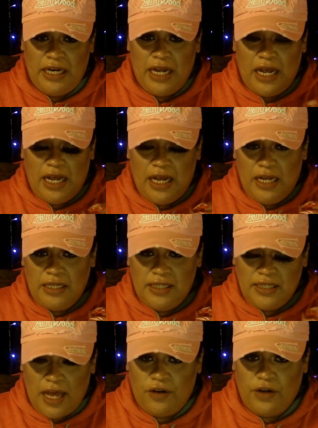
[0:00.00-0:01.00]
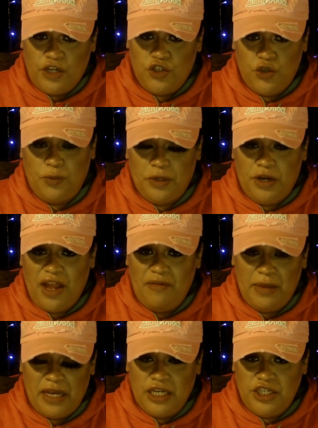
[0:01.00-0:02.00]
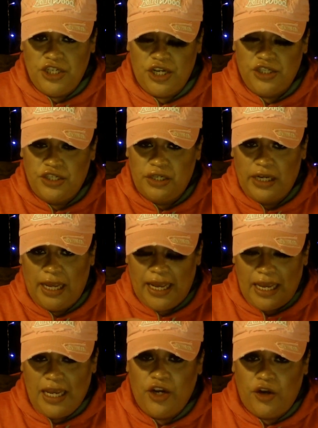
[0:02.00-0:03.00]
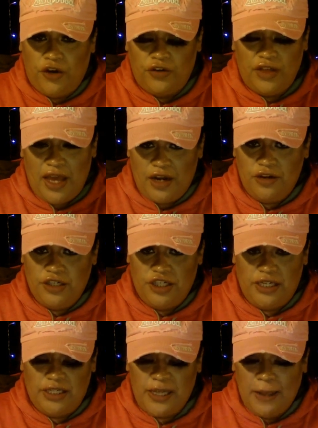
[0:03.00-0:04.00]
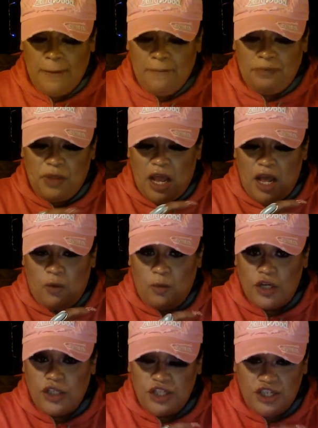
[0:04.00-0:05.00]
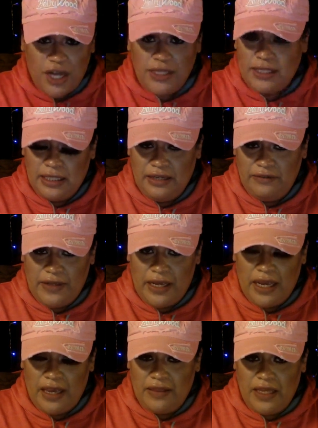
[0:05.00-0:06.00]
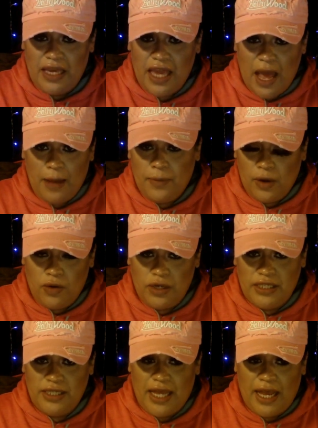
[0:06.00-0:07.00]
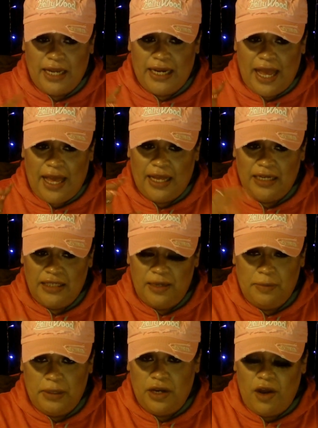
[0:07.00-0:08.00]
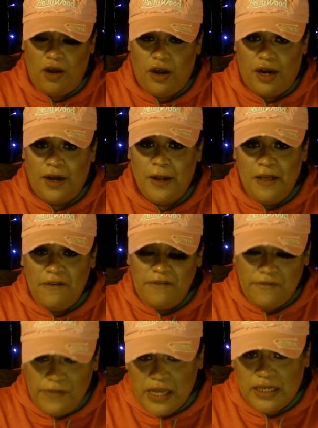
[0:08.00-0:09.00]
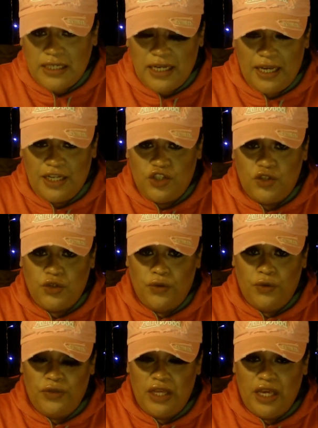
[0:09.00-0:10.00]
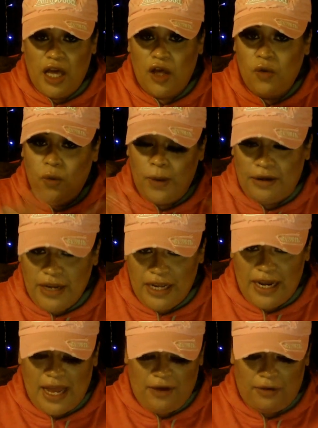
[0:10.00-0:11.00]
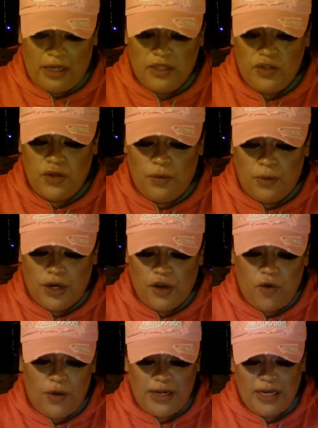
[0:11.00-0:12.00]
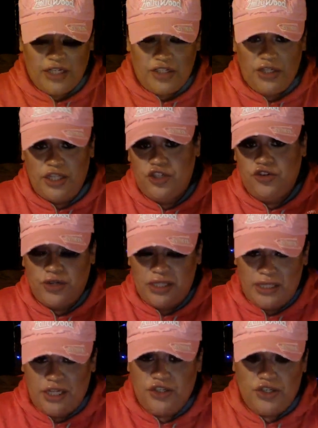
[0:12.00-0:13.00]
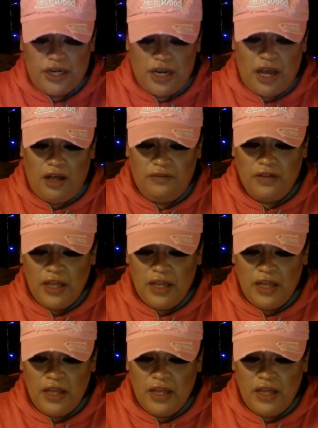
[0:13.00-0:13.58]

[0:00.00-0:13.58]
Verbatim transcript: uh, Saturn and Jupiter have been conjunctioning in Earth energies. Uh, we're just leaving the Capricorn sign and dipping our feet into the Aquarian era. So we're going into this transition of,